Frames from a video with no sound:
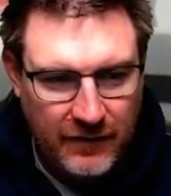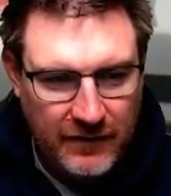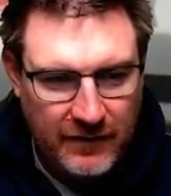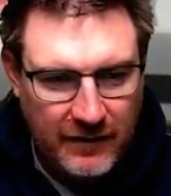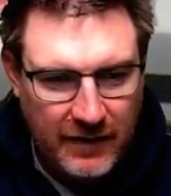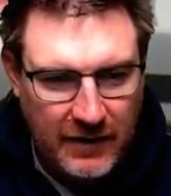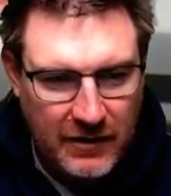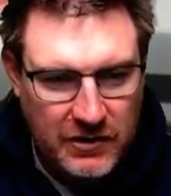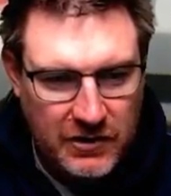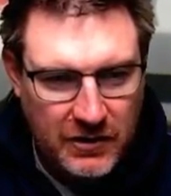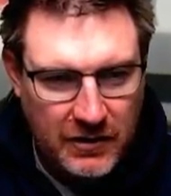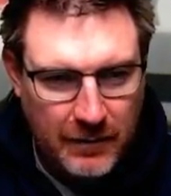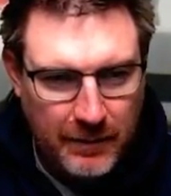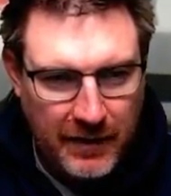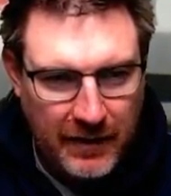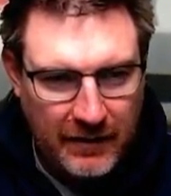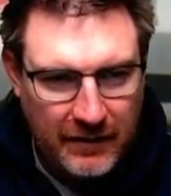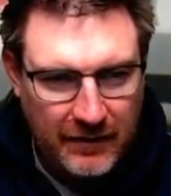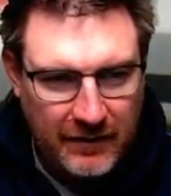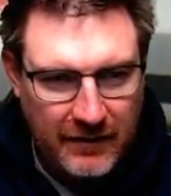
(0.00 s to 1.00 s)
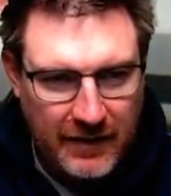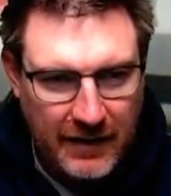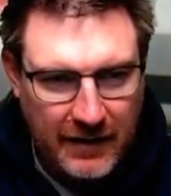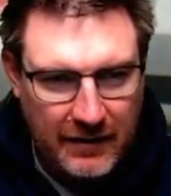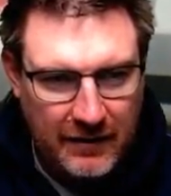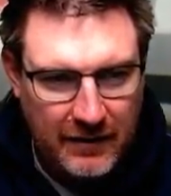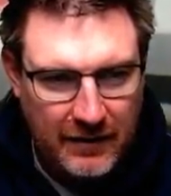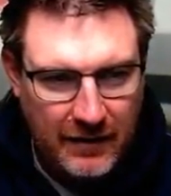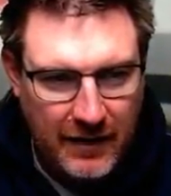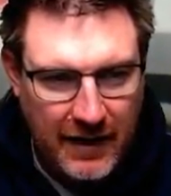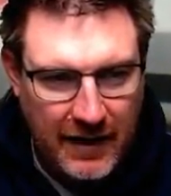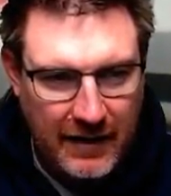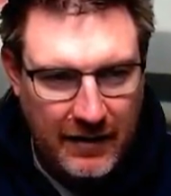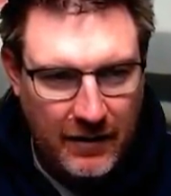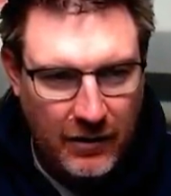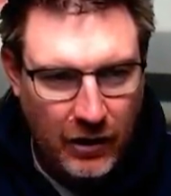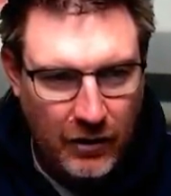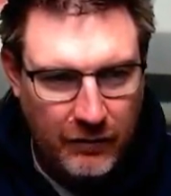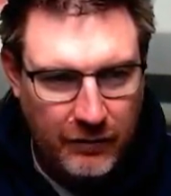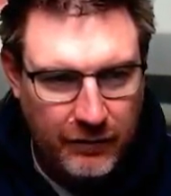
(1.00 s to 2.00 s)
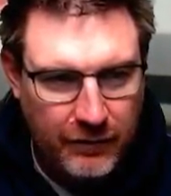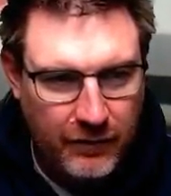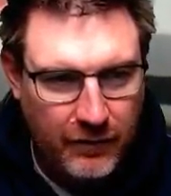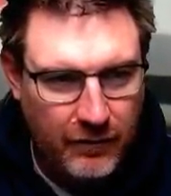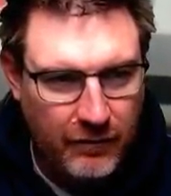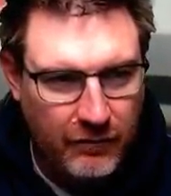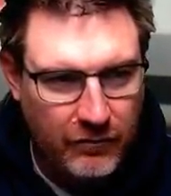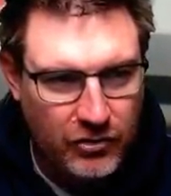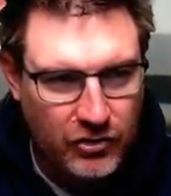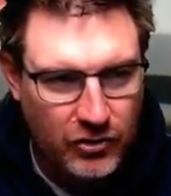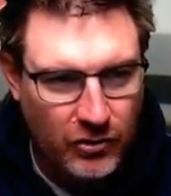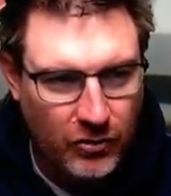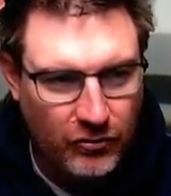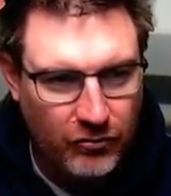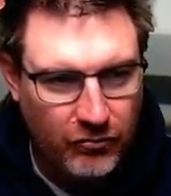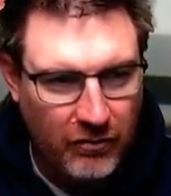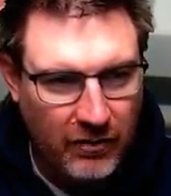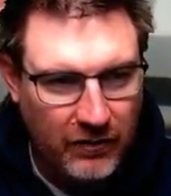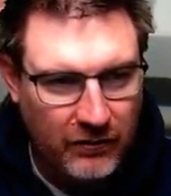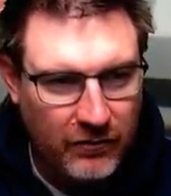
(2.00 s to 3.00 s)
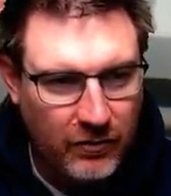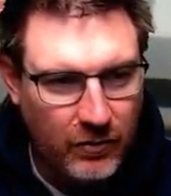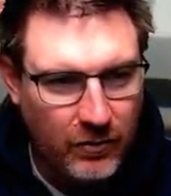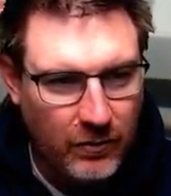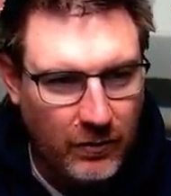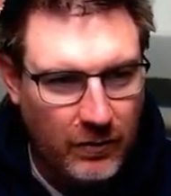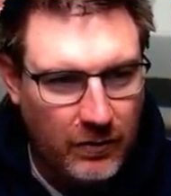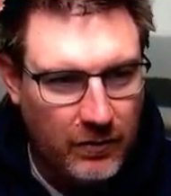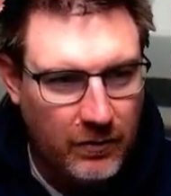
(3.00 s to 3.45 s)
Sargeant, about a second ahead of George Russell.